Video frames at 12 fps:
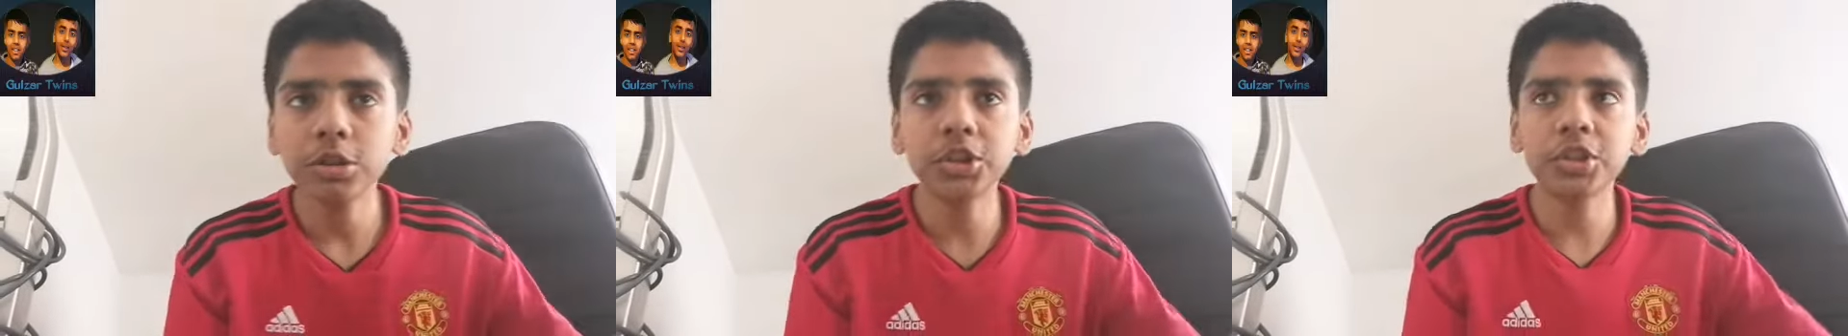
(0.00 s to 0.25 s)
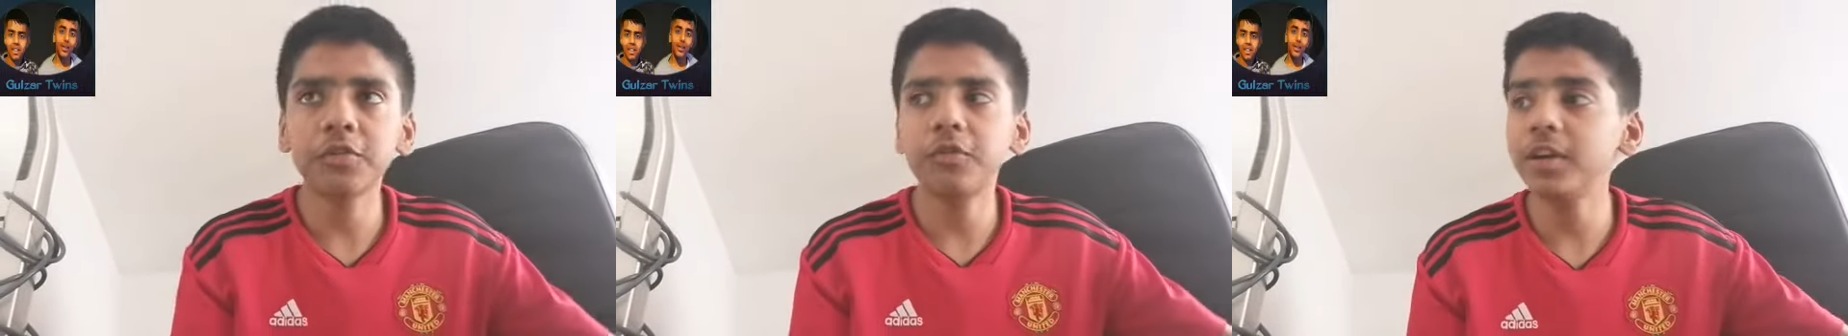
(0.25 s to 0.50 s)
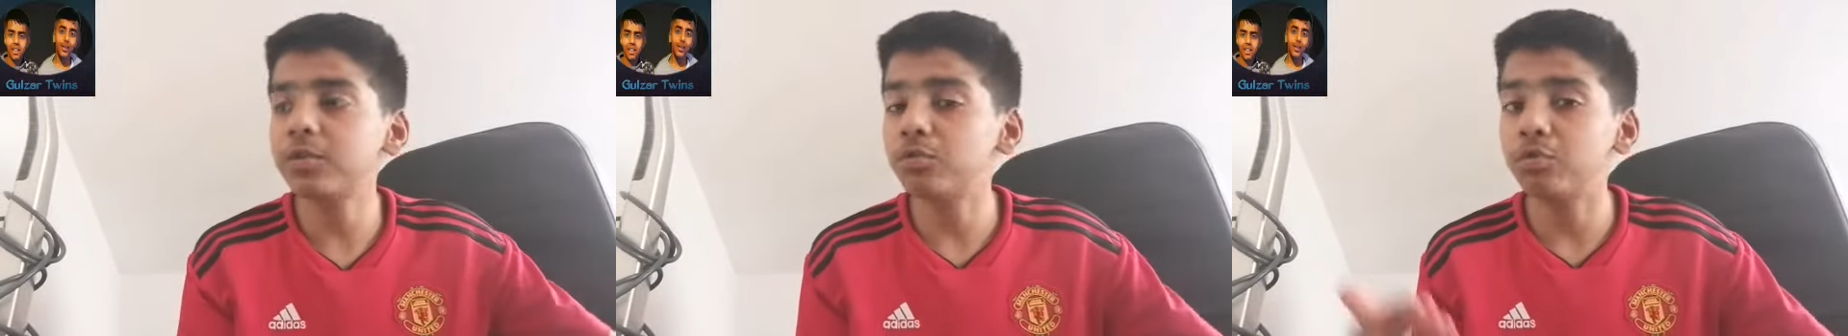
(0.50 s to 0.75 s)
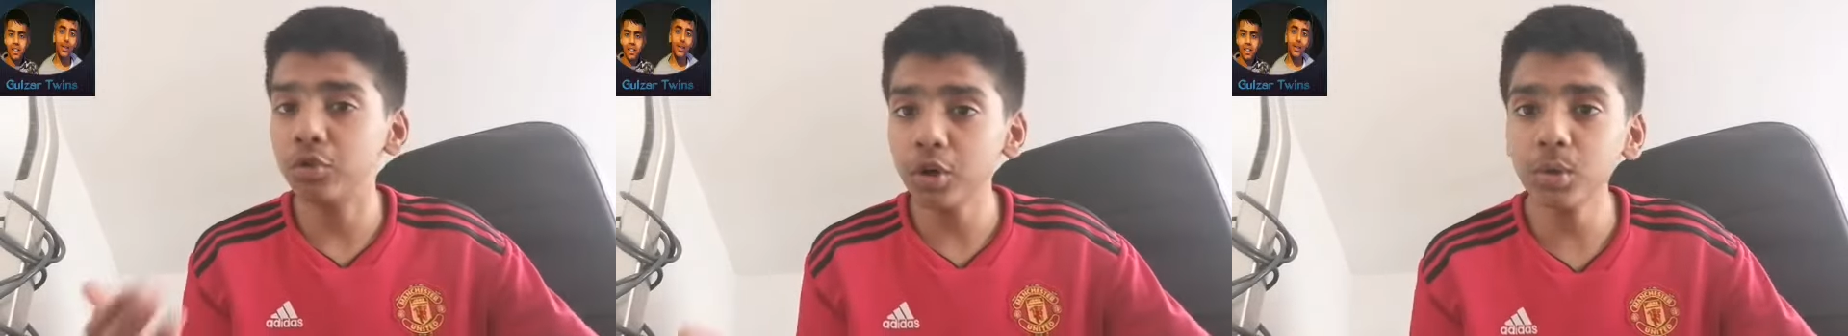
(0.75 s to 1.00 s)
Shafiq
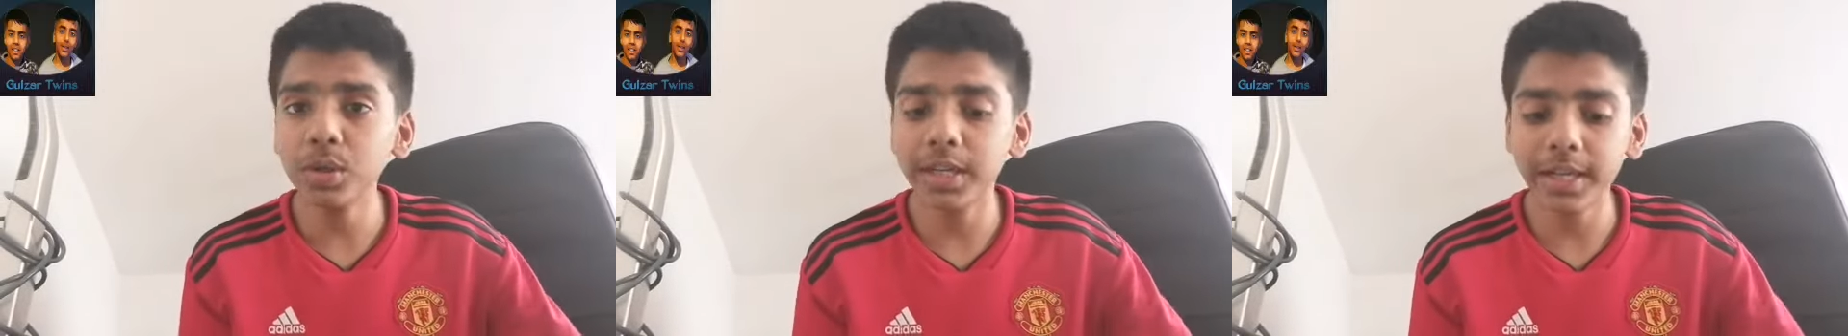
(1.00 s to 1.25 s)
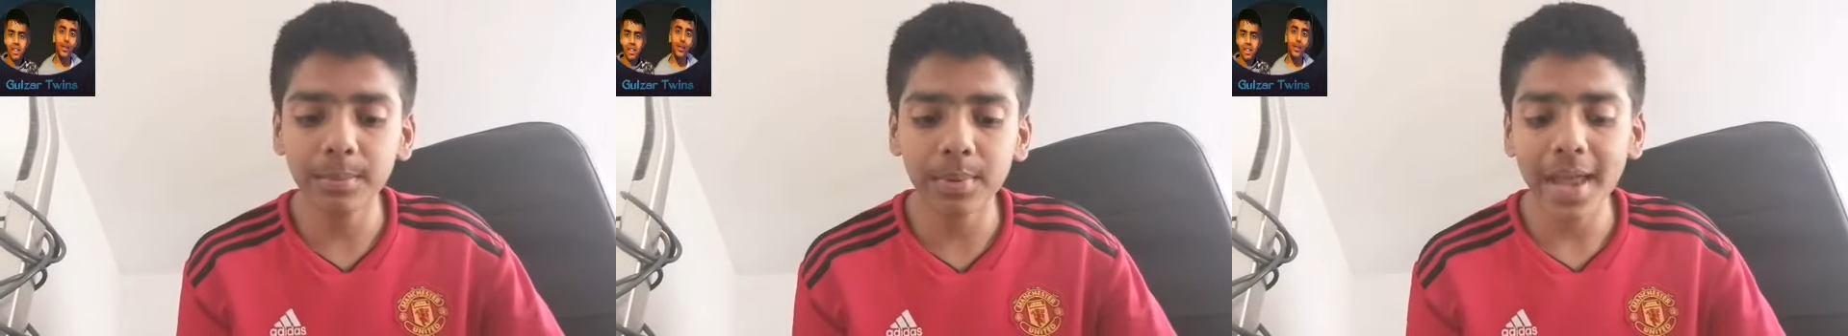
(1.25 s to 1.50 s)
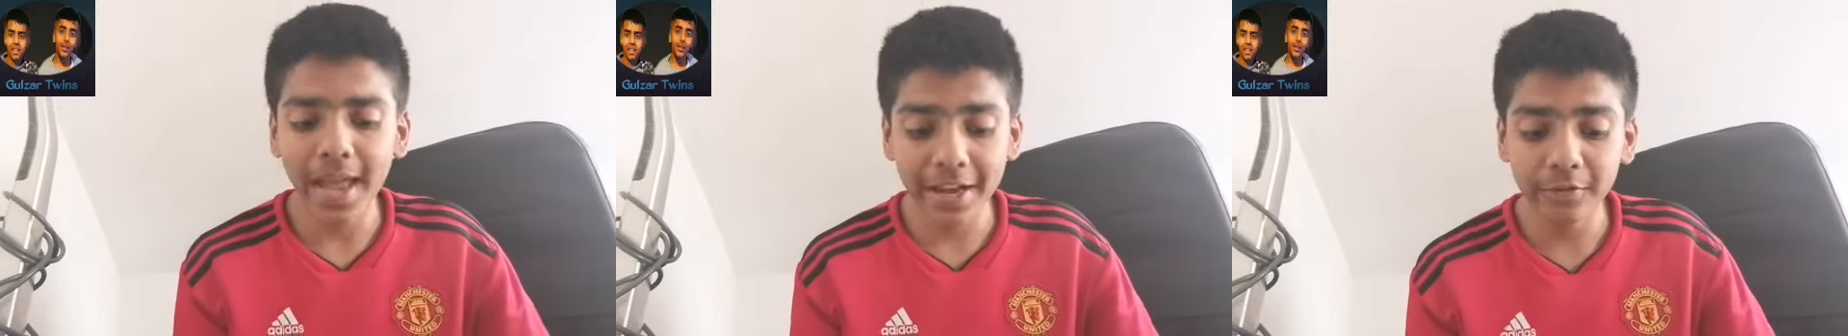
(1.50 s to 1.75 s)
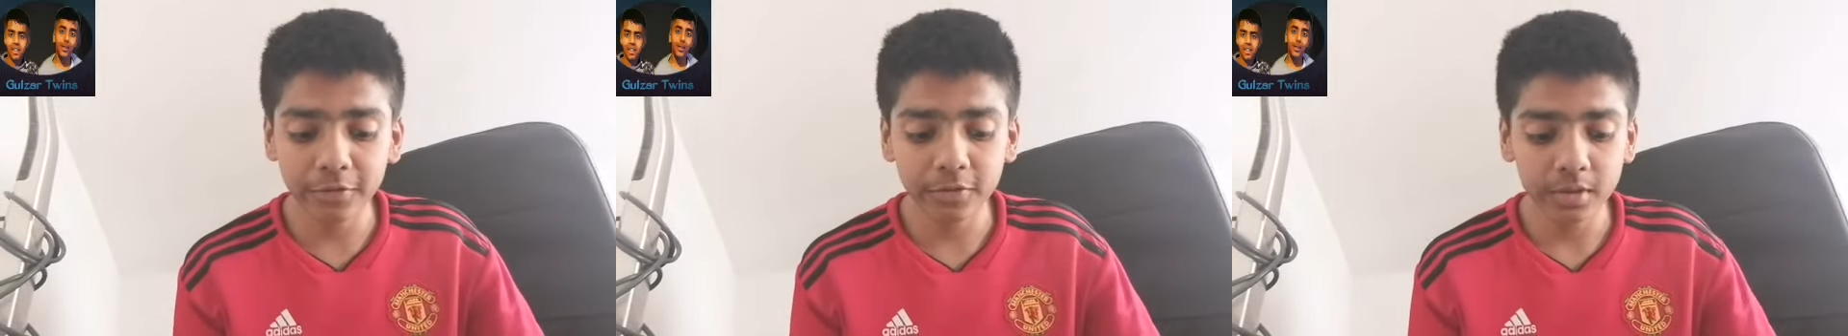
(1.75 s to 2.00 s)
rudely
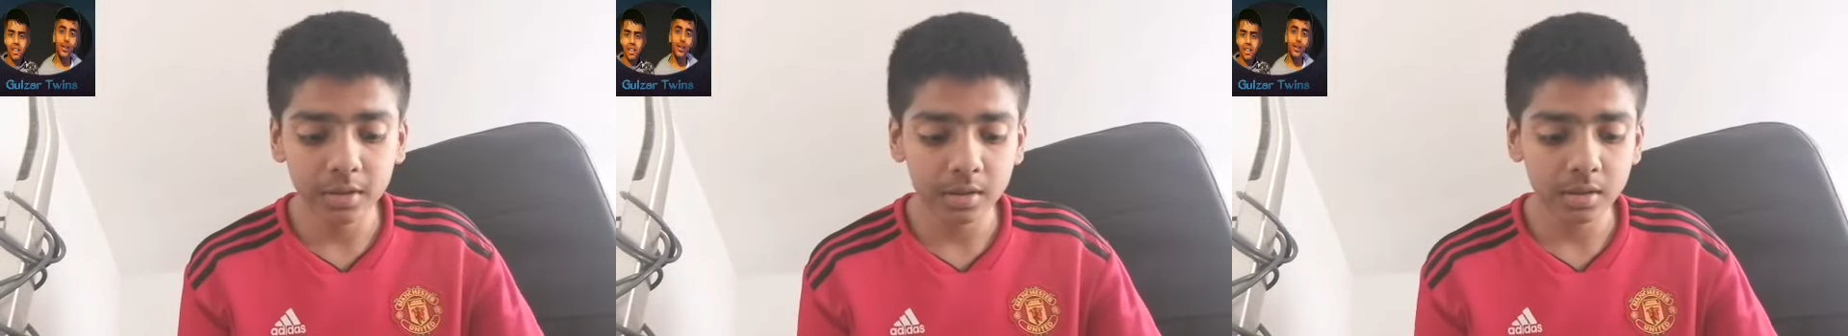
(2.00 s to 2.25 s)
behaved